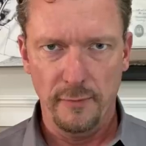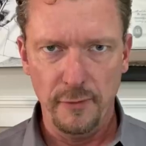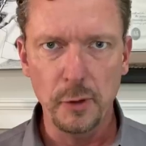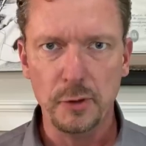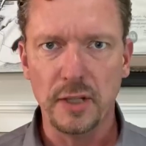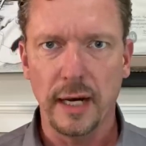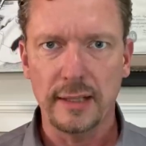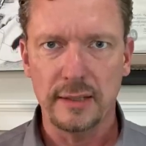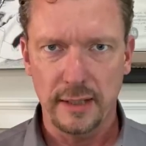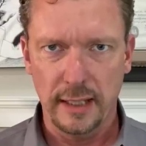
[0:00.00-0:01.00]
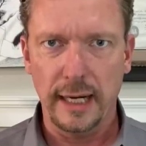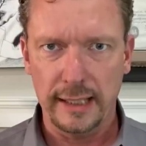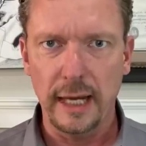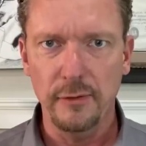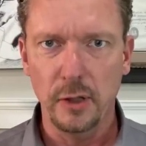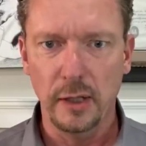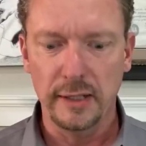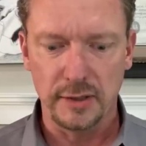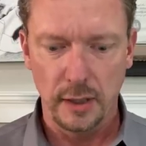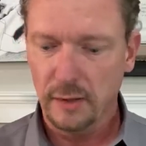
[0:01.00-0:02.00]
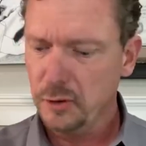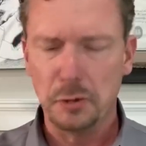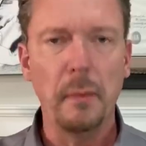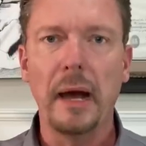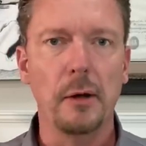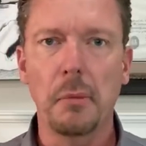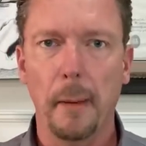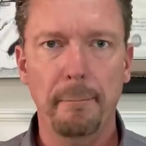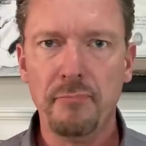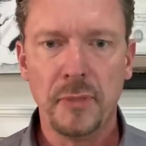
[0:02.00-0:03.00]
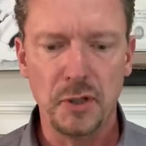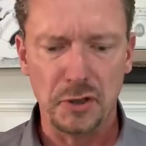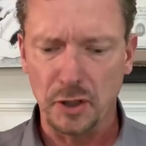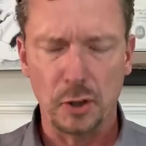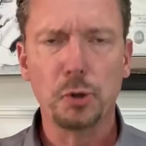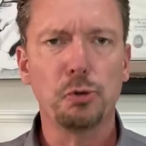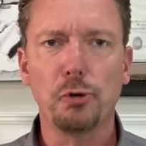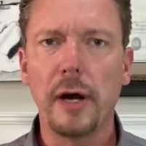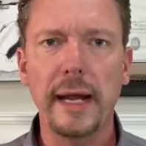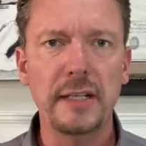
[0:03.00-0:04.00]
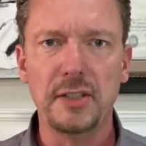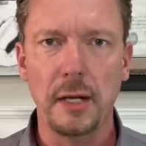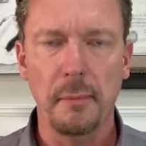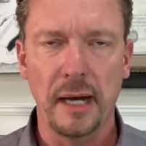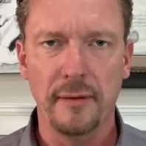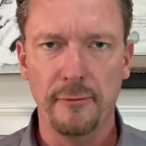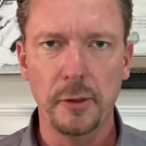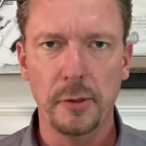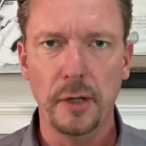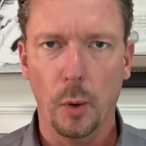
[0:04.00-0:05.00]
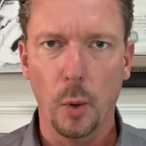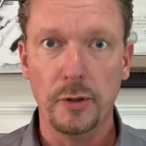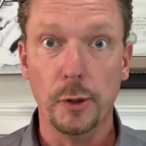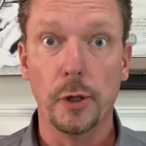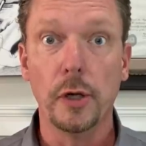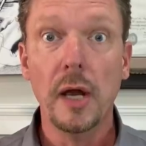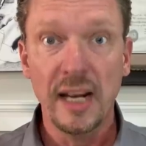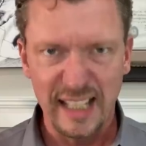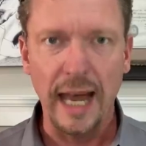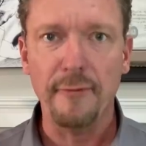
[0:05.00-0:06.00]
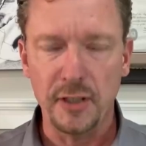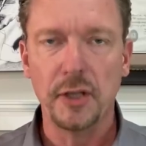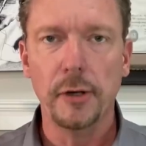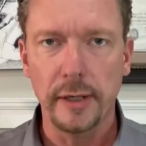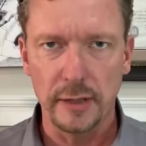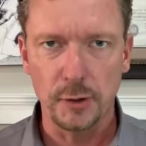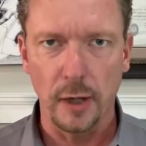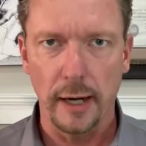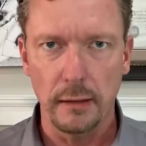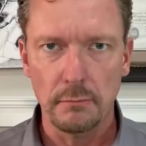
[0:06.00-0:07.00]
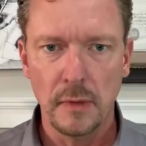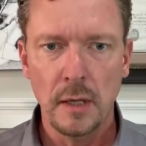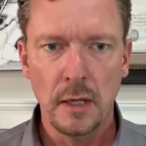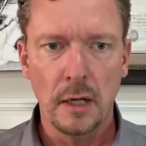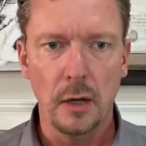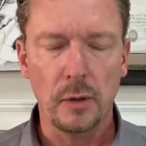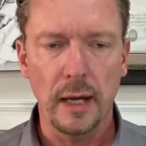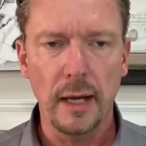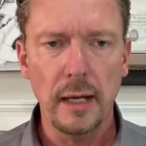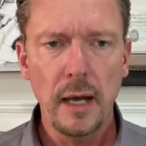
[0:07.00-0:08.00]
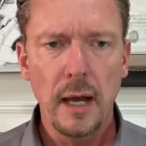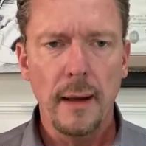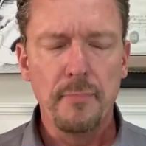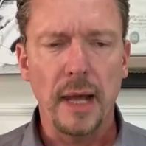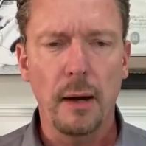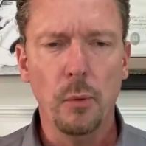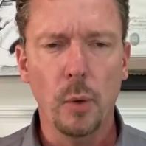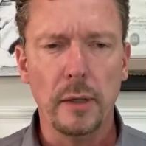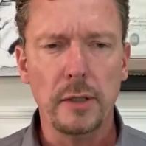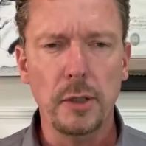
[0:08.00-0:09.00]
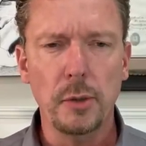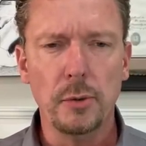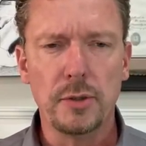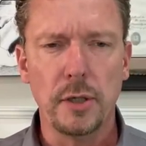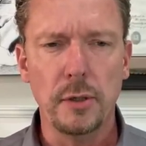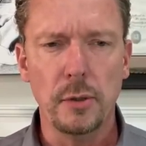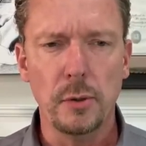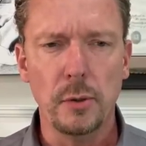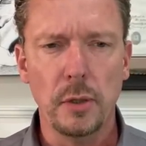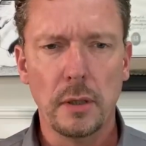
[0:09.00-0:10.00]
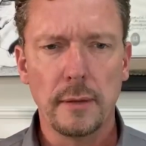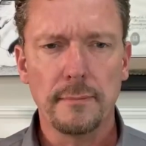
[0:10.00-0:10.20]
foods that I gave you the list of. Just mound them up. Just a crazy amount of food on your cafeteria tray. Okay? I want you to